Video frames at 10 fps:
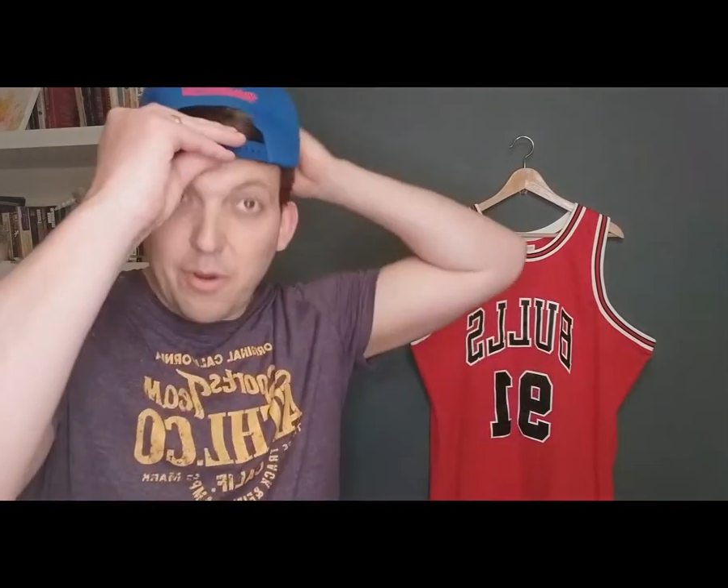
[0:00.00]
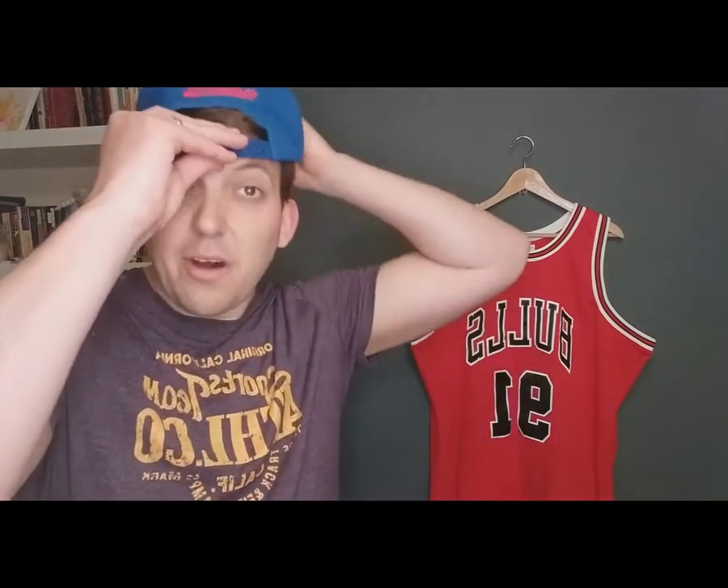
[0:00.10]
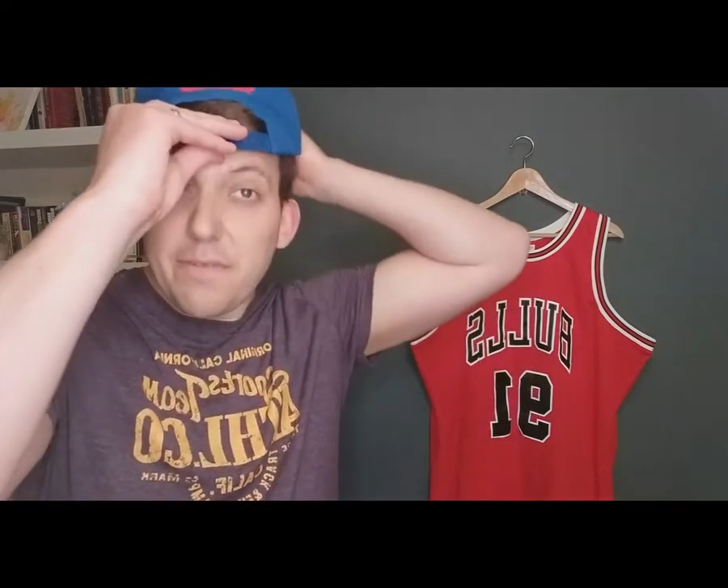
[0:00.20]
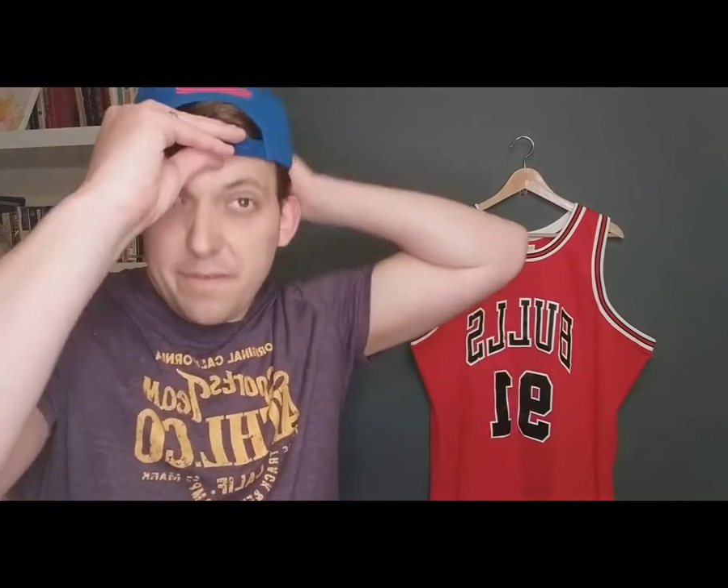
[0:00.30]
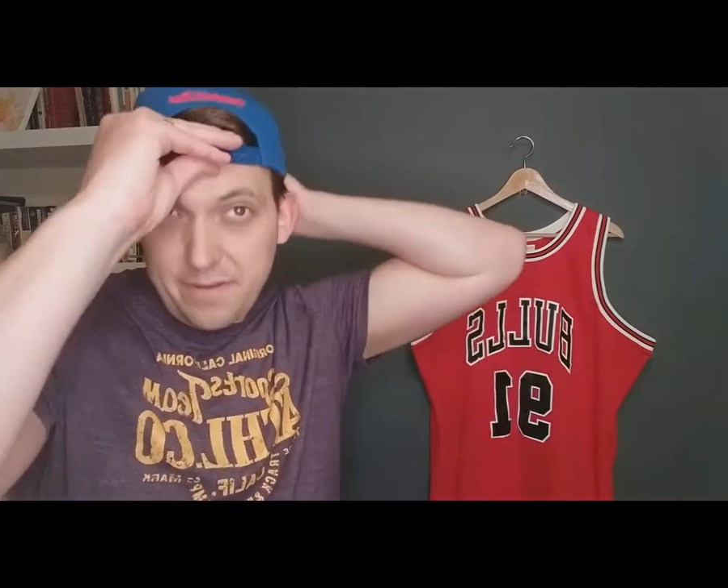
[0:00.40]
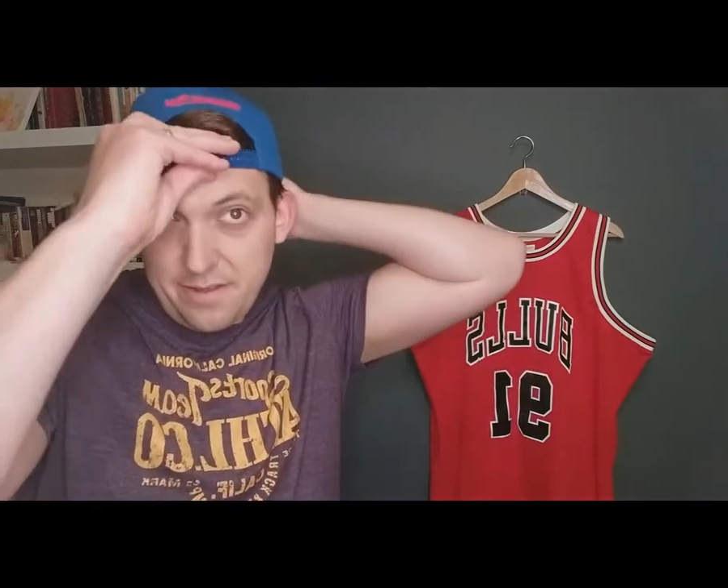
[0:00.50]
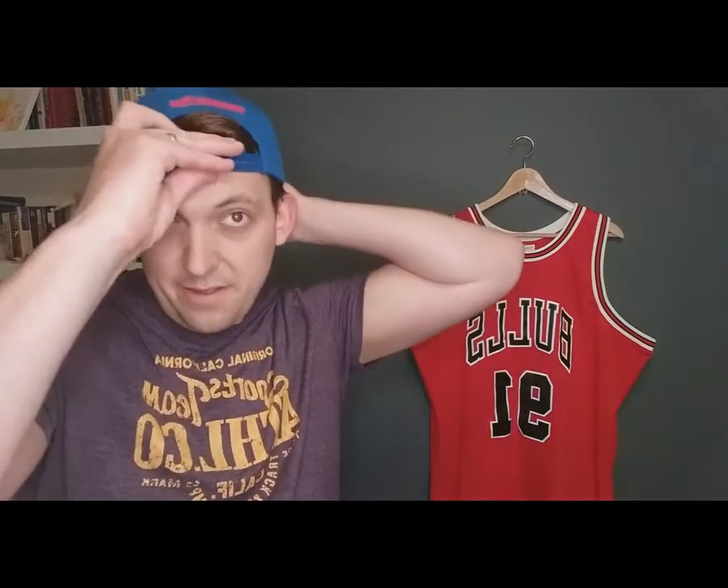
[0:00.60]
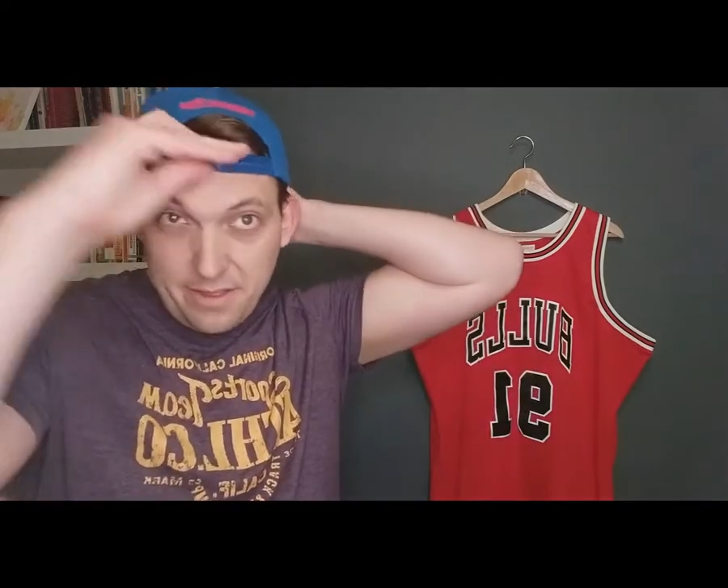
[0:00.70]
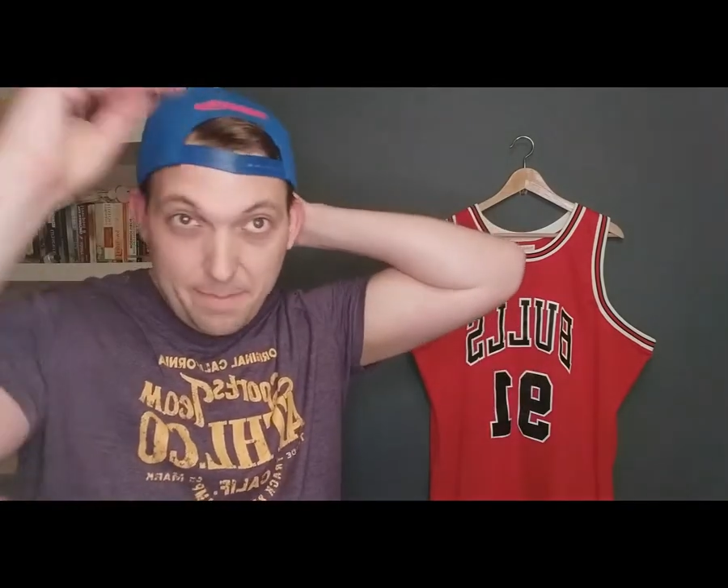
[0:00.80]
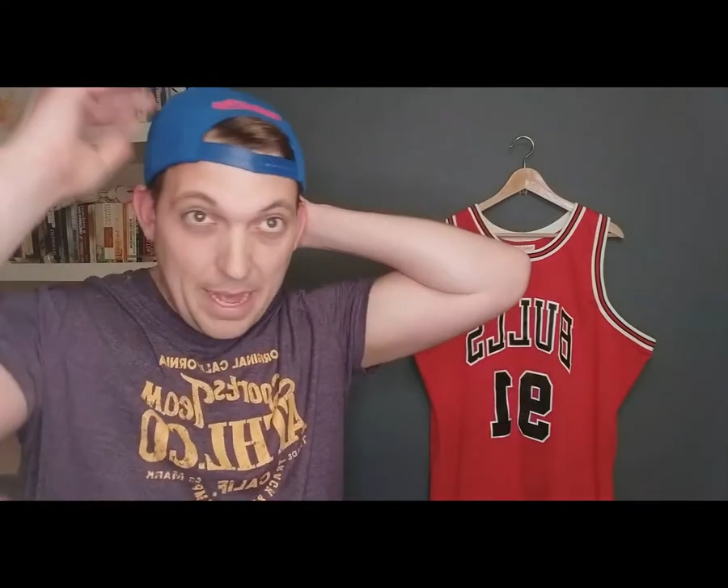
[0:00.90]
off
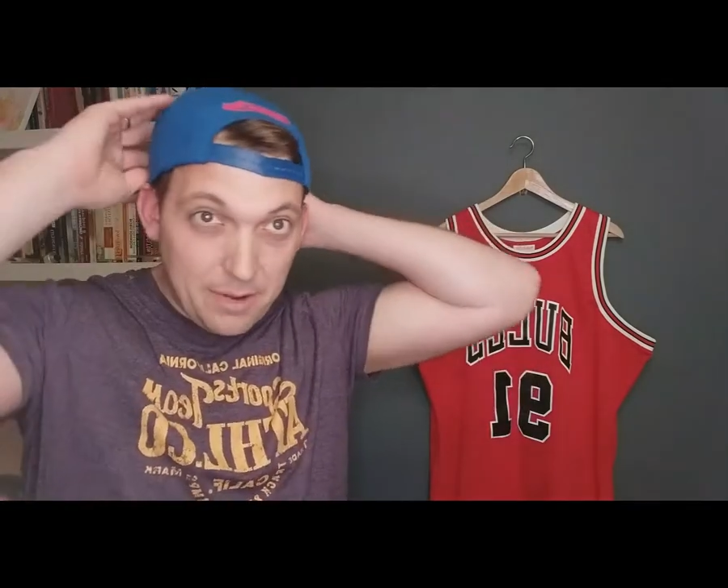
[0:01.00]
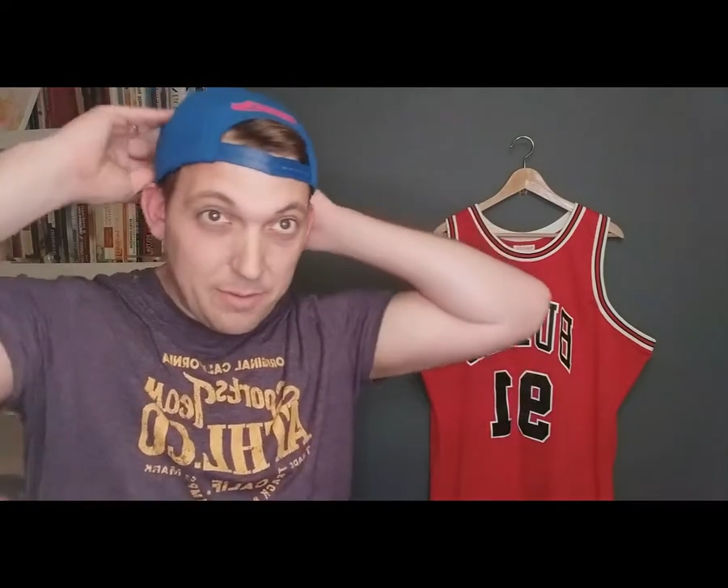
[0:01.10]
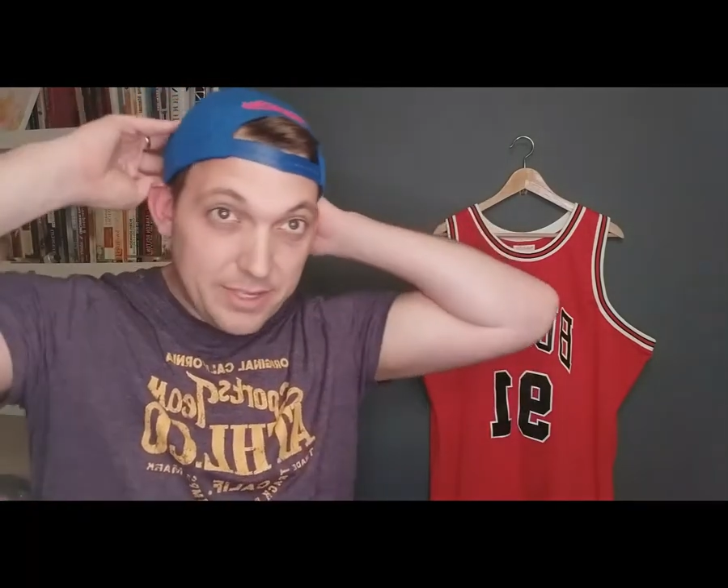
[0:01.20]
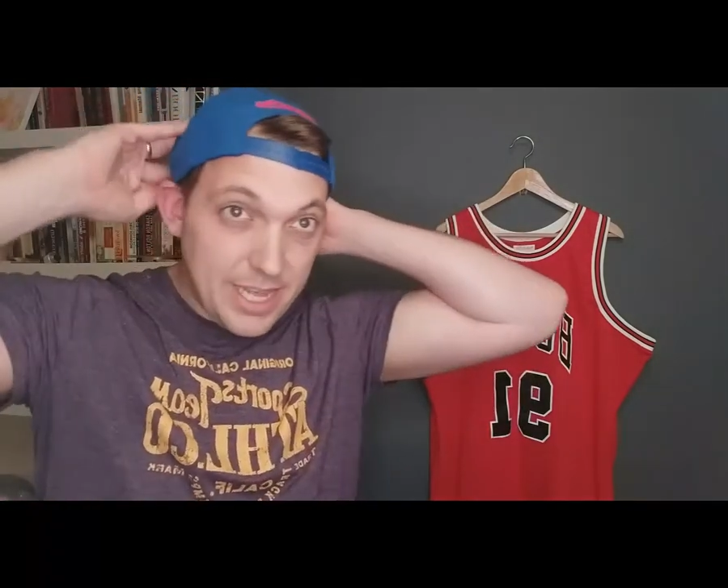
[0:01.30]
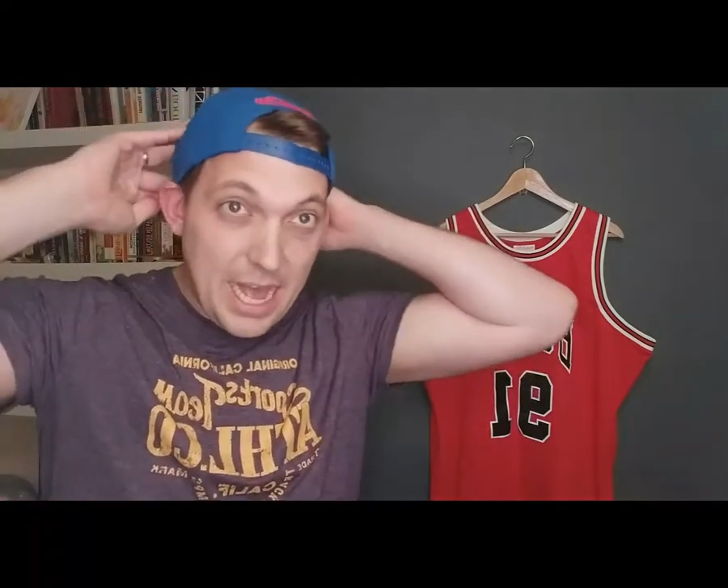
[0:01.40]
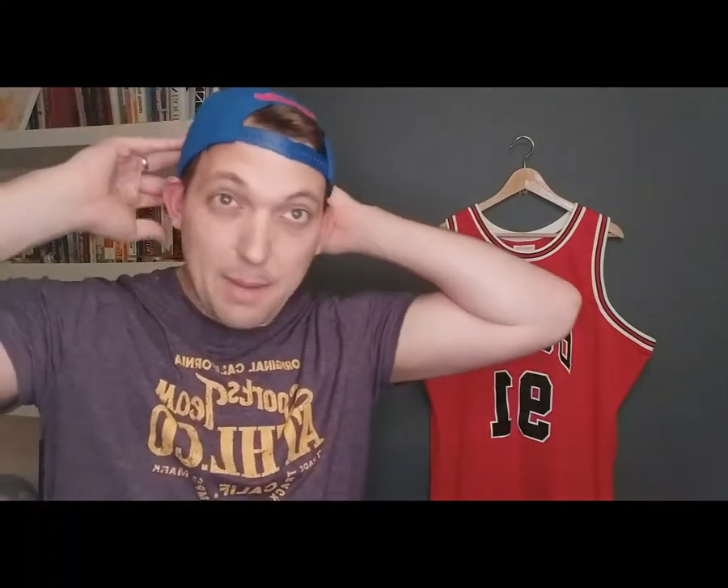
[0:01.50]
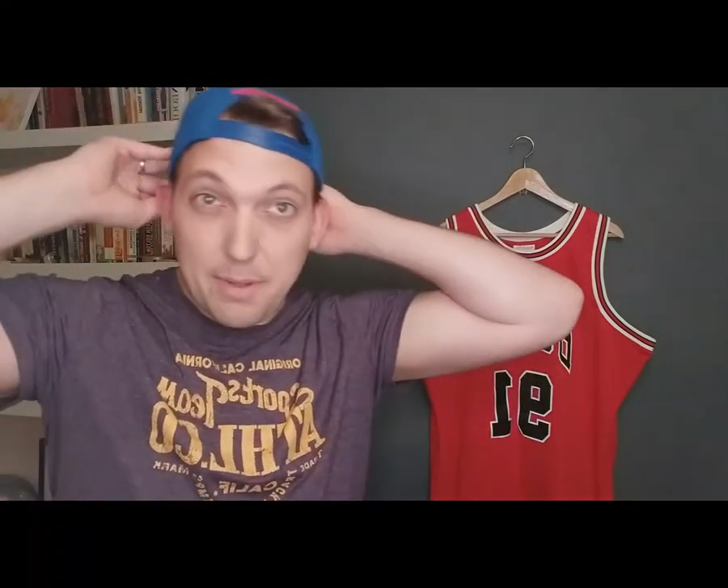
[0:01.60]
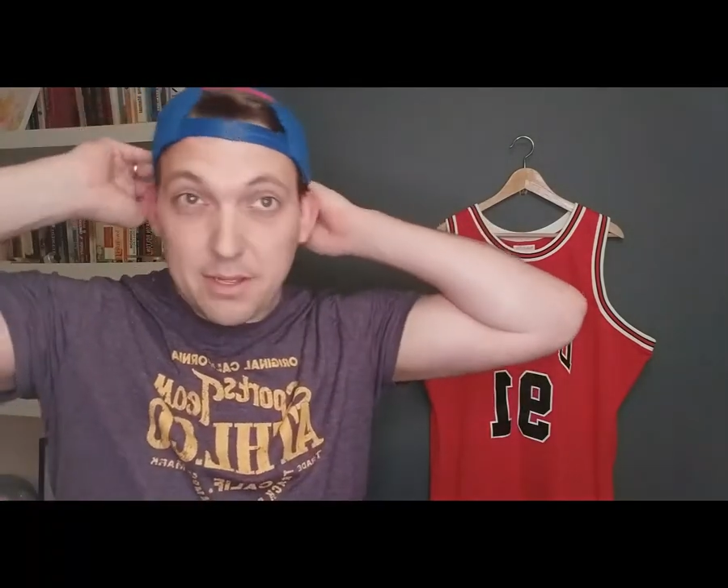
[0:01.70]
the backwards cap.